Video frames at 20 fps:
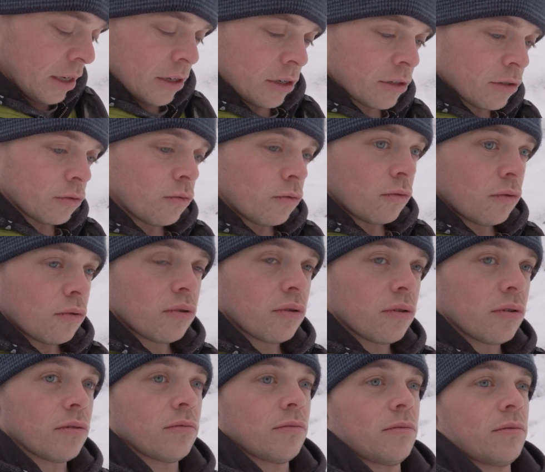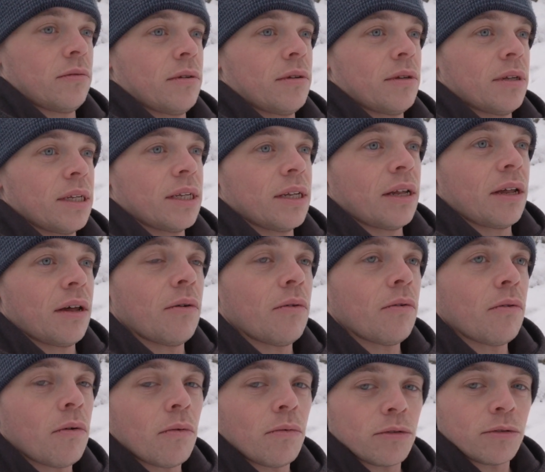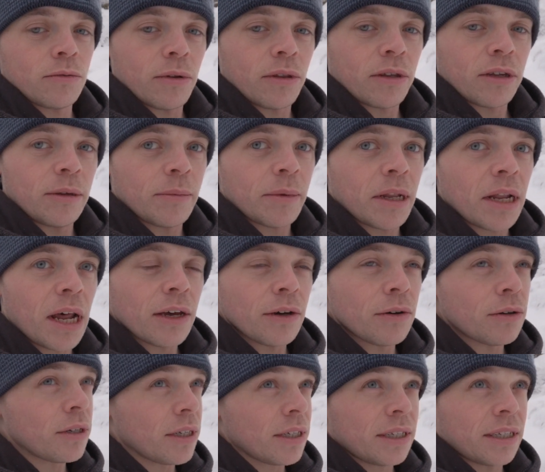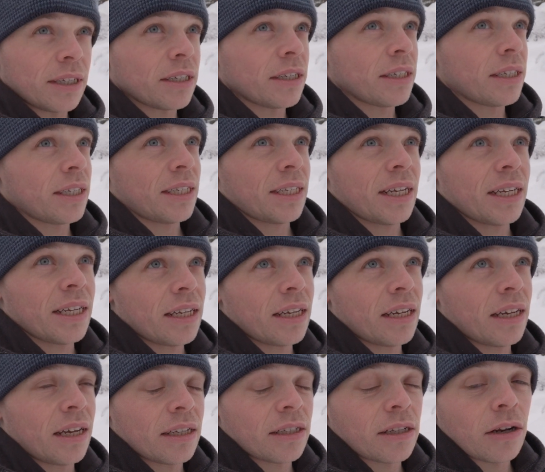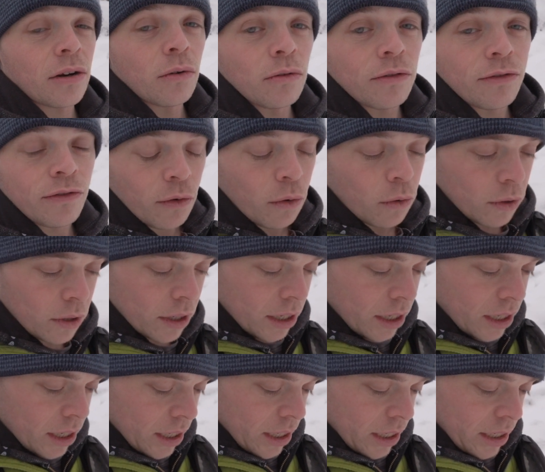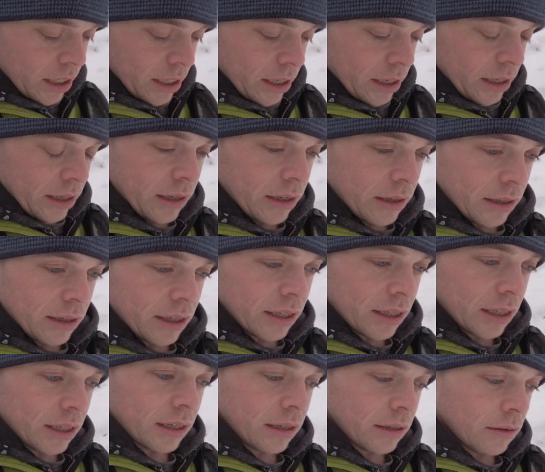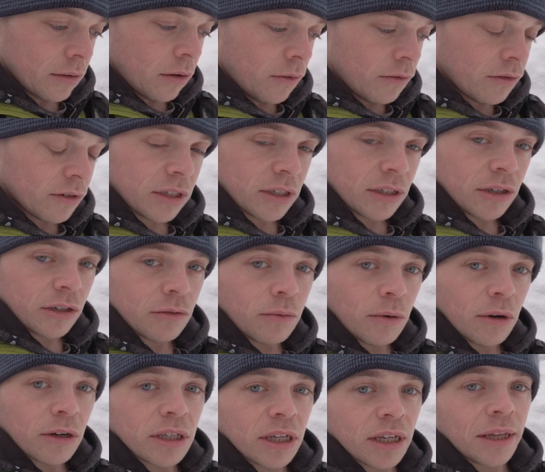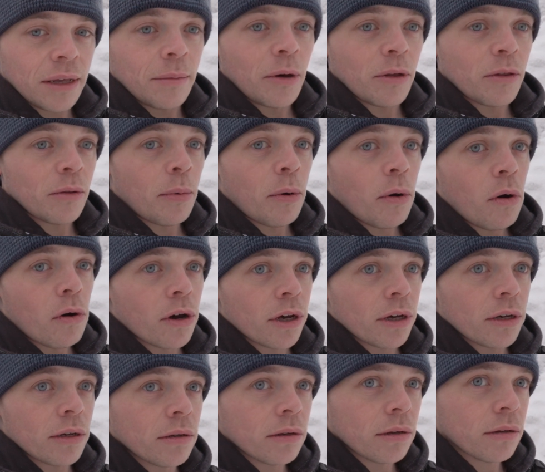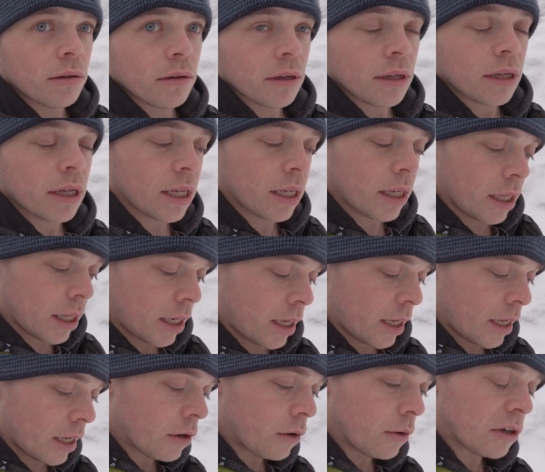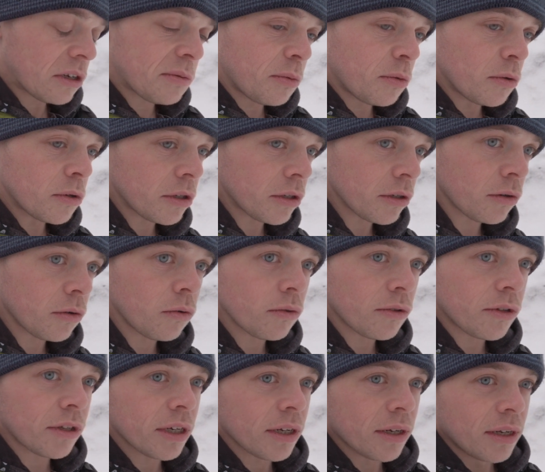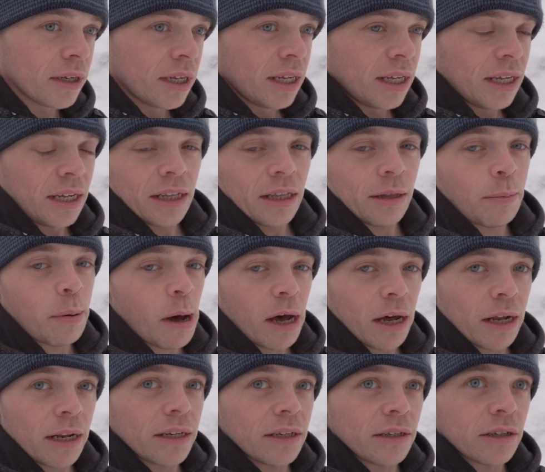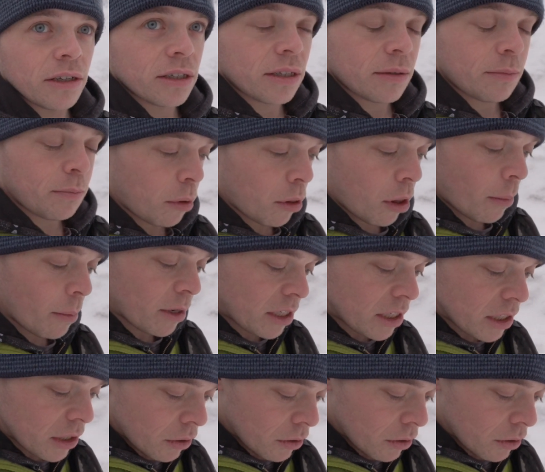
So always worth keeping an eye on. It's an old phone, obviously just once it came out of the pocket and got exposed to the cold air, the battery just plummeted